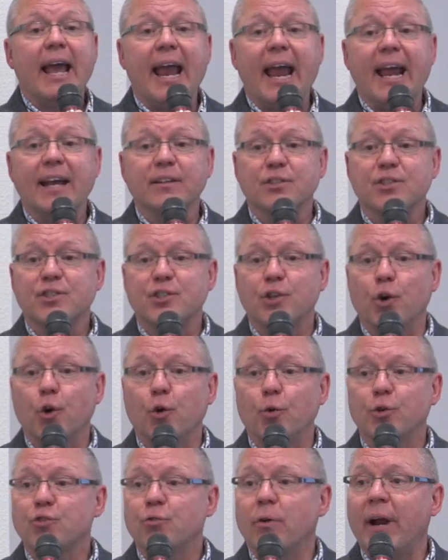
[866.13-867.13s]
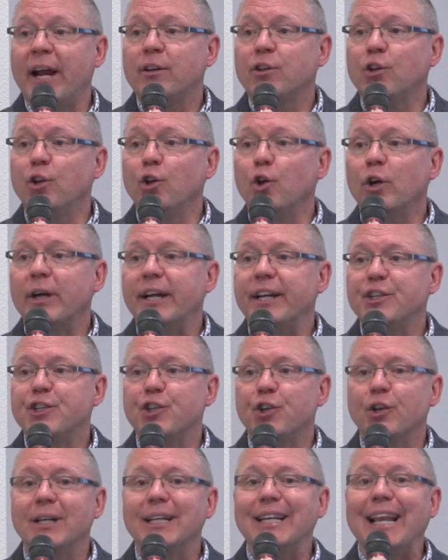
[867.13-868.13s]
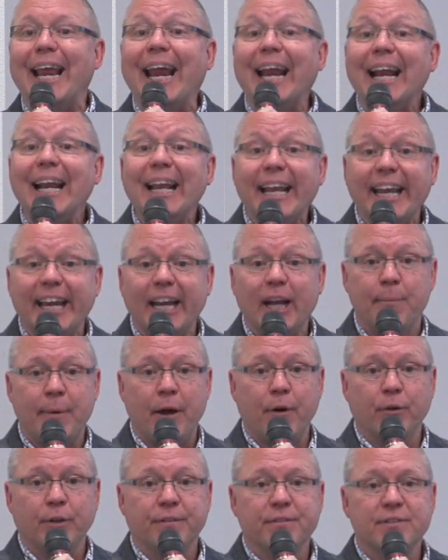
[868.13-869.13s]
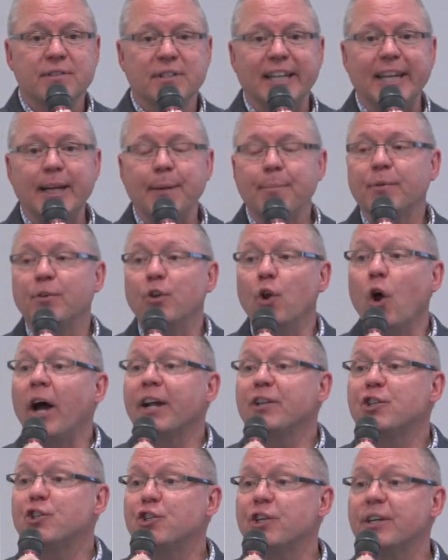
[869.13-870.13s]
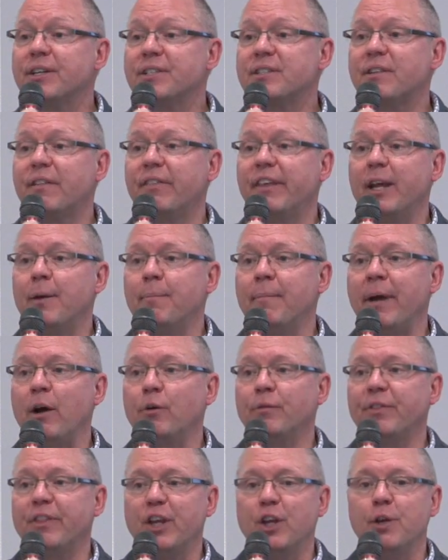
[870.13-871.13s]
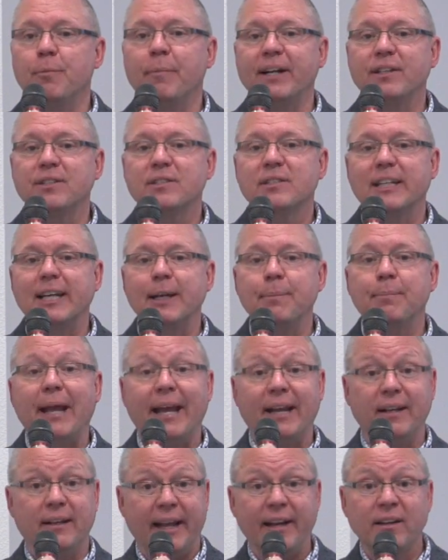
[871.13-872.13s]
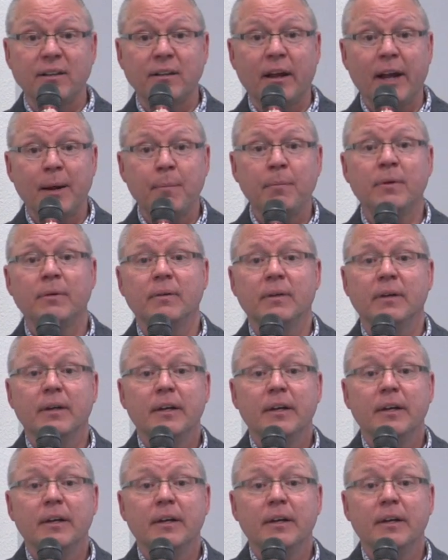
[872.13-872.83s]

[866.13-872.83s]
And so trying to look at your daily amount of sleep, not just the amount that you might sleep at nighttime,